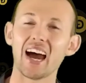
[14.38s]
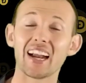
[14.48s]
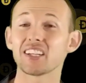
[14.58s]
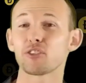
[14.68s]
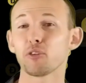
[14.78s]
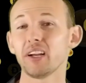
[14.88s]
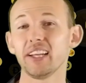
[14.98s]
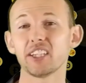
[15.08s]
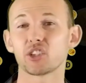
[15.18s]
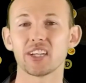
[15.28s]
And it's
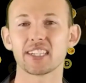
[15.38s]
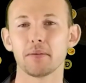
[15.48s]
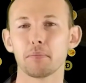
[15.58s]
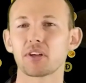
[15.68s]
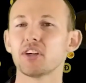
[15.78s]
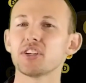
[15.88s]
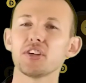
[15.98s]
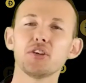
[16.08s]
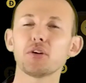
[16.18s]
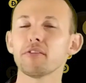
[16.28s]
really interesting because
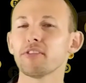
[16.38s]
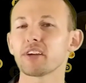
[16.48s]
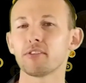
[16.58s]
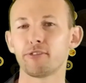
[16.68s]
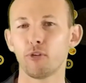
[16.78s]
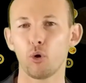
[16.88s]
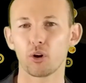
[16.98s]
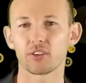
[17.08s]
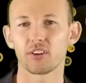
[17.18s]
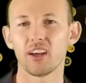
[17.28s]
you can think of
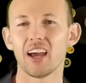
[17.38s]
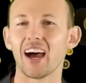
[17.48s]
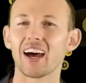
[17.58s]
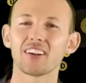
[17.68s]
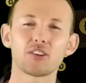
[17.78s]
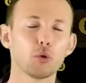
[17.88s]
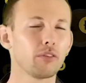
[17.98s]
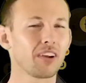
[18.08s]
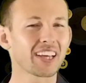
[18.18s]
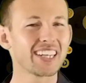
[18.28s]
forks as sort
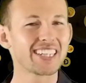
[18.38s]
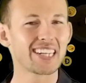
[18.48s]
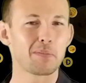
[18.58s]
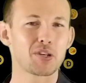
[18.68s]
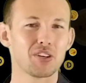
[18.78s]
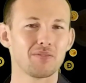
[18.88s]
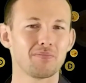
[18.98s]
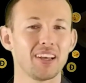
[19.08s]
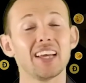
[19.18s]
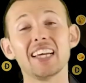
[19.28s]
of like Inception.
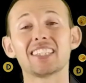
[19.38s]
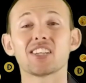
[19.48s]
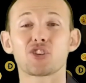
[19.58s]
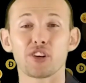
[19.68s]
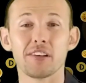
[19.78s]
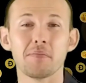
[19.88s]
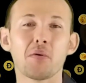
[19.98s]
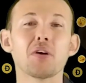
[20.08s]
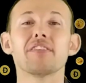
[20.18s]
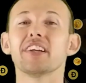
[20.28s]
It's a dream
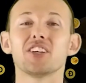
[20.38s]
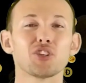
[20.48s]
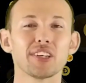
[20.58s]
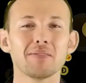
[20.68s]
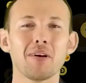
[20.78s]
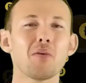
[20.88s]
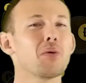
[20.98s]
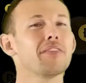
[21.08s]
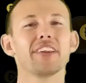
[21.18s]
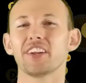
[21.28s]
within a dream
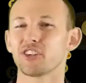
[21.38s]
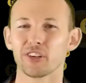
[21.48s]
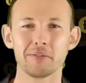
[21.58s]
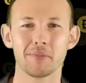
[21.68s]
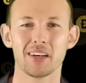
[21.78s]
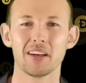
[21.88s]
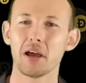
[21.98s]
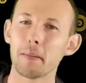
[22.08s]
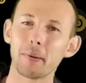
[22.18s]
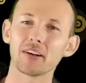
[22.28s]
within a dream.
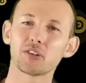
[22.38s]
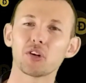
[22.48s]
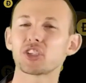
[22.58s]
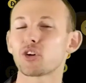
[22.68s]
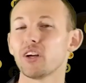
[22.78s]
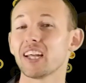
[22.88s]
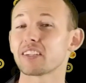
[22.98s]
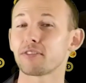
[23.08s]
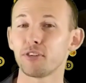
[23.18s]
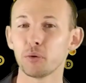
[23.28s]
But Dogecoin
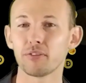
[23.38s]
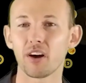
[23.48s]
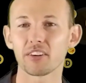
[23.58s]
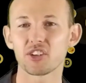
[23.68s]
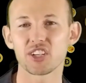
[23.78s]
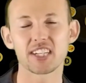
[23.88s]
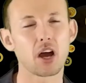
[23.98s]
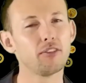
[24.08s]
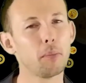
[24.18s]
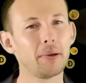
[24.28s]
has a few advantages
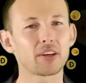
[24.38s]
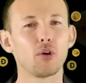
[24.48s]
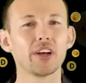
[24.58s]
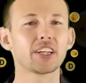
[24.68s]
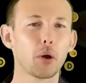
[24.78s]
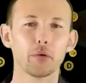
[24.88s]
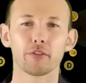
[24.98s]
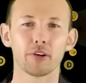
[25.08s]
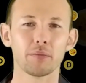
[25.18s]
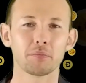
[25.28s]
over Bitcoin going
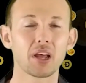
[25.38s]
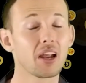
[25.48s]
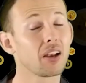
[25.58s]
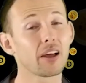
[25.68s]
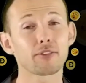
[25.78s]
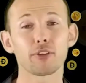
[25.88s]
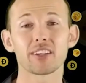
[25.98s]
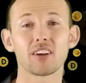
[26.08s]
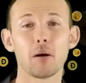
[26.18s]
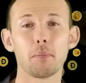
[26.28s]
for it. Like for
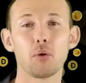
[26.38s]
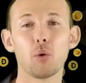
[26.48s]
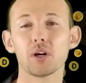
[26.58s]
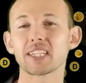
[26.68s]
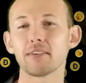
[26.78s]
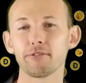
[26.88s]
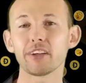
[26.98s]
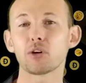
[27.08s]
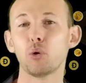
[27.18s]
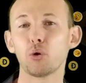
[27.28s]
example,
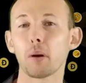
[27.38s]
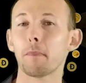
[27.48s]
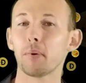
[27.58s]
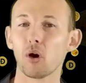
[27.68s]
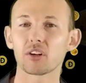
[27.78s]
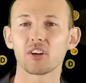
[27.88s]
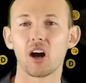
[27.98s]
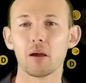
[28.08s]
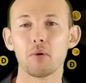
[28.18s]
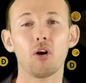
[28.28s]
something called a block
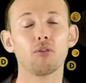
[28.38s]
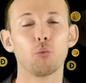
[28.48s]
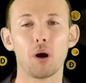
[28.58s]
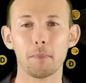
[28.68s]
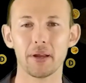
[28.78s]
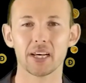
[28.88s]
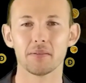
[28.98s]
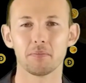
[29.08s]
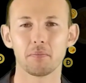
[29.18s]
time of 1 minute.